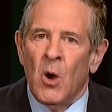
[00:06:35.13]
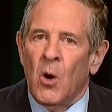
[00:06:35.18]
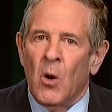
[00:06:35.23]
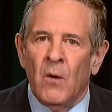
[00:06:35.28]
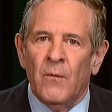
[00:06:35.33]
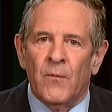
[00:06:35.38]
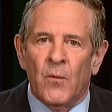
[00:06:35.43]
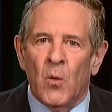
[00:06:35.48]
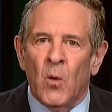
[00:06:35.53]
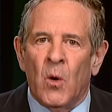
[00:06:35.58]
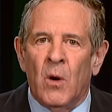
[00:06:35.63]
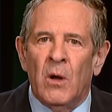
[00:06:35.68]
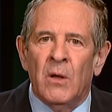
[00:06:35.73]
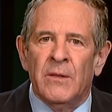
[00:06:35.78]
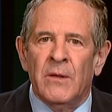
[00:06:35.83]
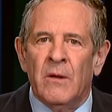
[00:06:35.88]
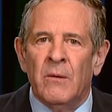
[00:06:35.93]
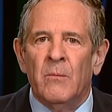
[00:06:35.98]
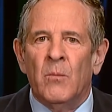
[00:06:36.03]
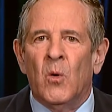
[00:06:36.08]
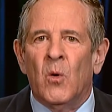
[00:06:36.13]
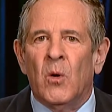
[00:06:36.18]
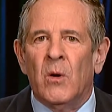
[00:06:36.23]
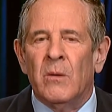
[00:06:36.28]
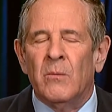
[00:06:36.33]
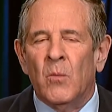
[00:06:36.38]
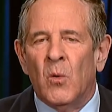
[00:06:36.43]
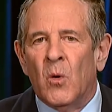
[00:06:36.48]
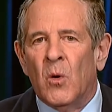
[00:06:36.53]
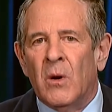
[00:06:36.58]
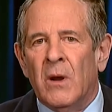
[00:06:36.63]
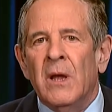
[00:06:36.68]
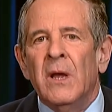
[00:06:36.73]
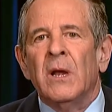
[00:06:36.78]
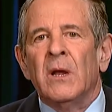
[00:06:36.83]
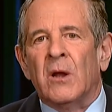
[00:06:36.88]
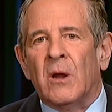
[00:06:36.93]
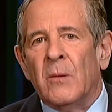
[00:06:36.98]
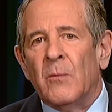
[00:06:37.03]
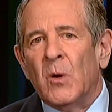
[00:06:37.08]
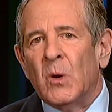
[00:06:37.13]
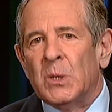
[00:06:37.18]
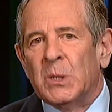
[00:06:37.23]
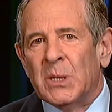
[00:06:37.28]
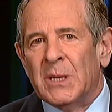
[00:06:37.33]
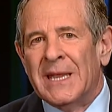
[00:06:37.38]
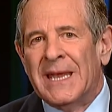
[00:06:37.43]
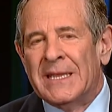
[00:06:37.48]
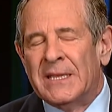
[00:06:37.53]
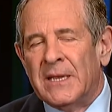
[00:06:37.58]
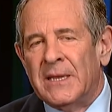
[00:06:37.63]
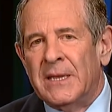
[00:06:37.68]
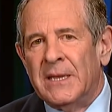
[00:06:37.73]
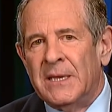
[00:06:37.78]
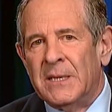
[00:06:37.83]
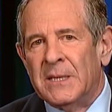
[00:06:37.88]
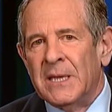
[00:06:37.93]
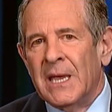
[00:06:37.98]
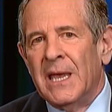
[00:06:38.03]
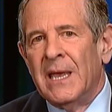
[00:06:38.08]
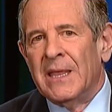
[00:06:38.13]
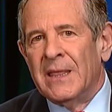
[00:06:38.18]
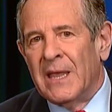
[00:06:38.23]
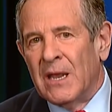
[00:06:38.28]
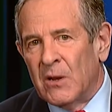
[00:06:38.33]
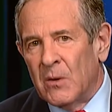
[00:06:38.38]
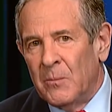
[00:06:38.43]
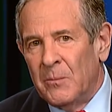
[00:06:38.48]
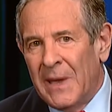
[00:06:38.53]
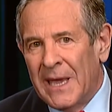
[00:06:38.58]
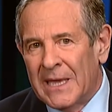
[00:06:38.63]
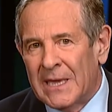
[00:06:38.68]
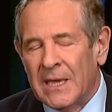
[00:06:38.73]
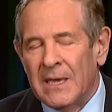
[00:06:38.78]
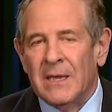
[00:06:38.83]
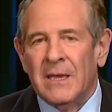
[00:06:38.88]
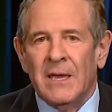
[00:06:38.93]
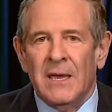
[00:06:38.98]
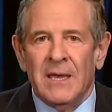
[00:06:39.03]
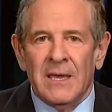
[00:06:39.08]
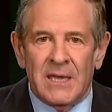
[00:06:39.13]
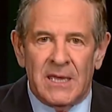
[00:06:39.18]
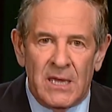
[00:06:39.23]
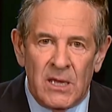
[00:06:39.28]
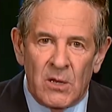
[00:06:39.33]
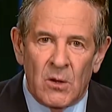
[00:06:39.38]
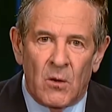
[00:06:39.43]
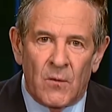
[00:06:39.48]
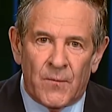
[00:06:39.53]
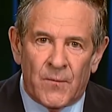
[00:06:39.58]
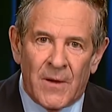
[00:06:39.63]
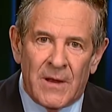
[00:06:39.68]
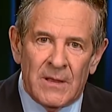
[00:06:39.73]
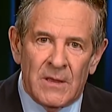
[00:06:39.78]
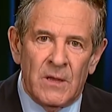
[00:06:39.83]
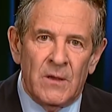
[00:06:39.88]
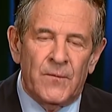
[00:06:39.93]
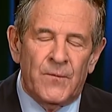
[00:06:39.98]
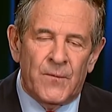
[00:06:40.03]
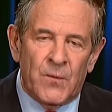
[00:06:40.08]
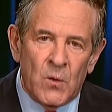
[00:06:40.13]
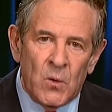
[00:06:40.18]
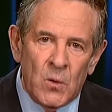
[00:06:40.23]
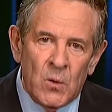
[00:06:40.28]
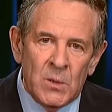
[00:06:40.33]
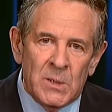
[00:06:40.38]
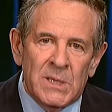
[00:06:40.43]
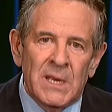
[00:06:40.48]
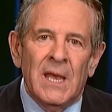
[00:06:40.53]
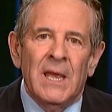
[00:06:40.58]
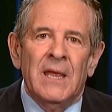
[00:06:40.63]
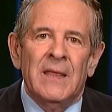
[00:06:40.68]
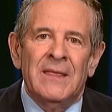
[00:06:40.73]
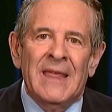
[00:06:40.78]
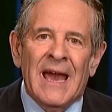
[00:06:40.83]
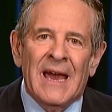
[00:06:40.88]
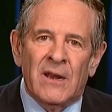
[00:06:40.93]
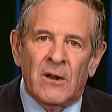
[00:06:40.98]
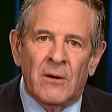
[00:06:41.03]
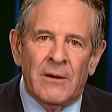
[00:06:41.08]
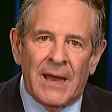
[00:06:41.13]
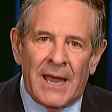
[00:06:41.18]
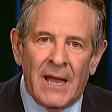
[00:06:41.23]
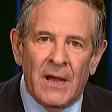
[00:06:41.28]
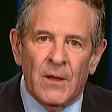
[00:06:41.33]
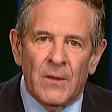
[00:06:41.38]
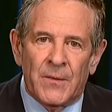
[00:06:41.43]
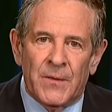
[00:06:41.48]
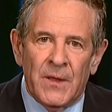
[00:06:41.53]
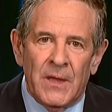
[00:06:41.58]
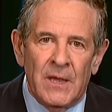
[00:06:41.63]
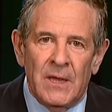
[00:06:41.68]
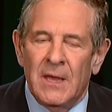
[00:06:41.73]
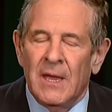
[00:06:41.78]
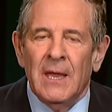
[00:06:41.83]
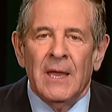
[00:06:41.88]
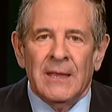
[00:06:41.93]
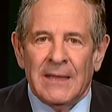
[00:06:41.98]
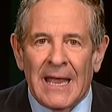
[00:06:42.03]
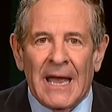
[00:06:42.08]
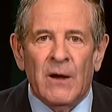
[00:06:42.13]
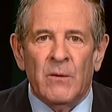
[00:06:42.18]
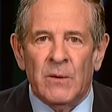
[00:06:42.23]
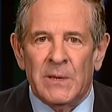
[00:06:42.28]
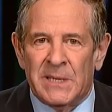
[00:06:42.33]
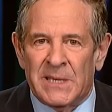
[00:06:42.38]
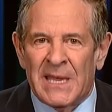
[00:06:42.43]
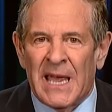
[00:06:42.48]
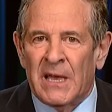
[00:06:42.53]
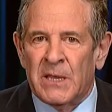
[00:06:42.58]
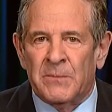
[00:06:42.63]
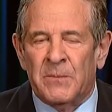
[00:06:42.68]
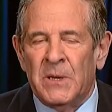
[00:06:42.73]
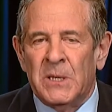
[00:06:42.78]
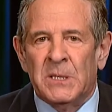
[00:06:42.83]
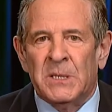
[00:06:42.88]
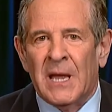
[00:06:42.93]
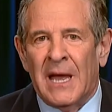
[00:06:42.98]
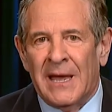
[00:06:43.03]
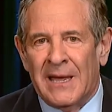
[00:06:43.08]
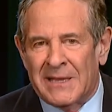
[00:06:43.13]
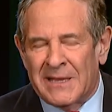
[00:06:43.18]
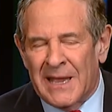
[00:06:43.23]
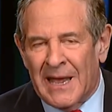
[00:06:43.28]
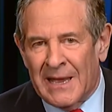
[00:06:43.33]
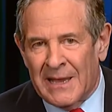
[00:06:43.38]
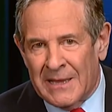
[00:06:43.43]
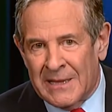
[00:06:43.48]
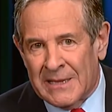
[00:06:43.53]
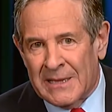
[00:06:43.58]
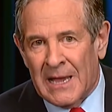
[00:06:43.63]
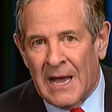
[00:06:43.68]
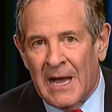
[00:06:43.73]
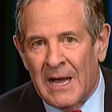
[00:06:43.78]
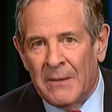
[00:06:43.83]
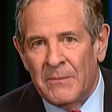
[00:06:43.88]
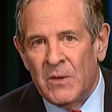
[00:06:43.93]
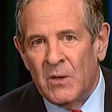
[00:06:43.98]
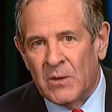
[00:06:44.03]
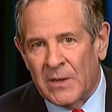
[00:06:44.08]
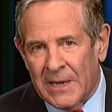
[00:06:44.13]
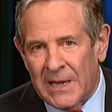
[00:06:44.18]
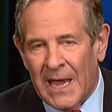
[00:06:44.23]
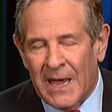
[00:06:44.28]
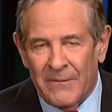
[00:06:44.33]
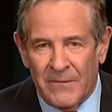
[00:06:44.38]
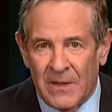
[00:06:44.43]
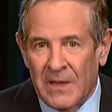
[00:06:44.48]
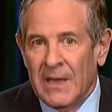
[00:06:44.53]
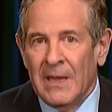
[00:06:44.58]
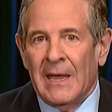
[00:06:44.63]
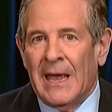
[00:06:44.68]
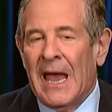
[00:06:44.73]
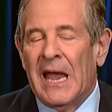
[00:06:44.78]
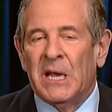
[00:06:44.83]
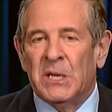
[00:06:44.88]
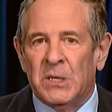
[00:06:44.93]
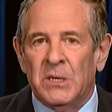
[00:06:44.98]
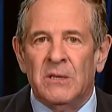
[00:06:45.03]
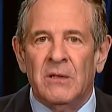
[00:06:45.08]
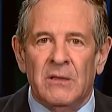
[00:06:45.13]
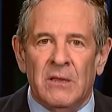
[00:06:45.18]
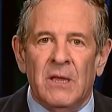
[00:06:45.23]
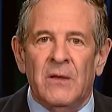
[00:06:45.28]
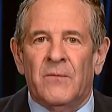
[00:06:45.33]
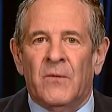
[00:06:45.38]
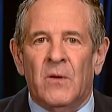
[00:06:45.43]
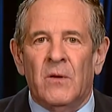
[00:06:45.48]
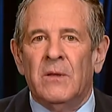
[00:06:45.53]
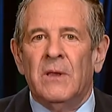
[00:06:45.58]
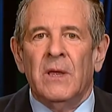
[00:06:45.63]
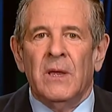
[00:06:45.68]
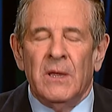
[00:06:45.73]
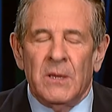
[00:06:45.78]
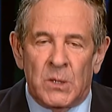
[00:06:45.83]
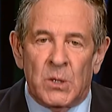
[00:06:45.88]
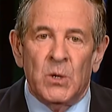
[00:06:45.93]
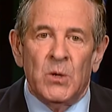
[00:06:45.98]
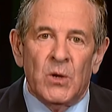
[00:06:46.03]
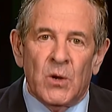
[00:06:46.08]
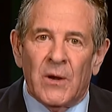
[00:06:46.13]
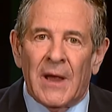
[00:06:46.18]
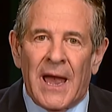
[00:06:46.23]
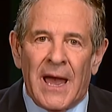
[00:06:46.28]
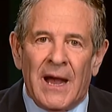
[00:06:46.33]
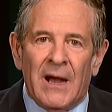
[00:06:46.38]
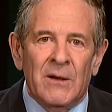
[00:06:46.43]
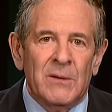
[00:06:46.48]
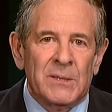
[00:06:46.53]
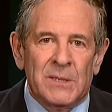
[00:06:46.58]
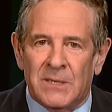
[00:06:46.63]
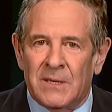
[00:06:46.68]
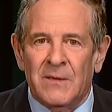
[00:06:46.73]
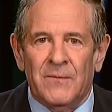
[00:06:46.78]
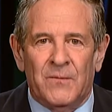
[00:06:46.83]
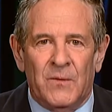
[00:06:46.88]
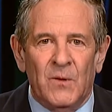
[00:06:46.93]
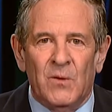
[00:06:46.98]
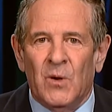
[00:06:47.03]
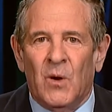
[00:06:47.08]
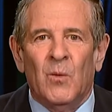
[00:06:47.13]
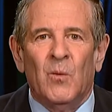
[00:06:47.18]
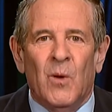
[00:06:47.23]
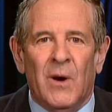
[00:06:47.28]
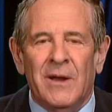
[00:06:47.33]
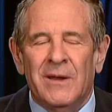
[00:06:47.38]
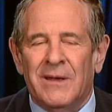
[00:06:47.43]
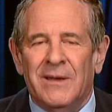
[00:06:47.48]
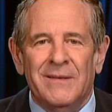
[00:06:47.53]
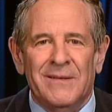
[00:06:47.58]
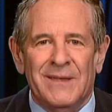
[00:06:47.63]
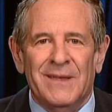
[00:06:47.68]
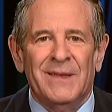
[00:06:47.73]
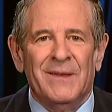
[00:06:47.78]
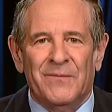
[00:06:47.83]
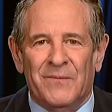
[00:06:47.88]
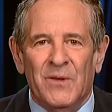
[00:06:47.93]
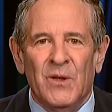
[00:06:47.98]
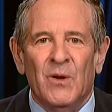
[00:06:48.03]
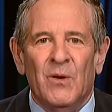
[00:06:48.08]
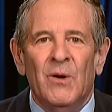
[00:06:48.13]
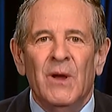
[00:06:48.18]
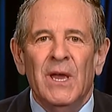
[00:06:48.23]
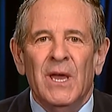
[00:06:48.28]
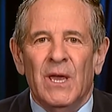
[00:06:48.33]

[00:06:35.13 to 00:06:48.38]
overall, there are more and more commercial entities that are making keto friendly foods that are healthy. Now, with southbeachdiet.com, you can have it actually delivered to your house if you don't want to if you know,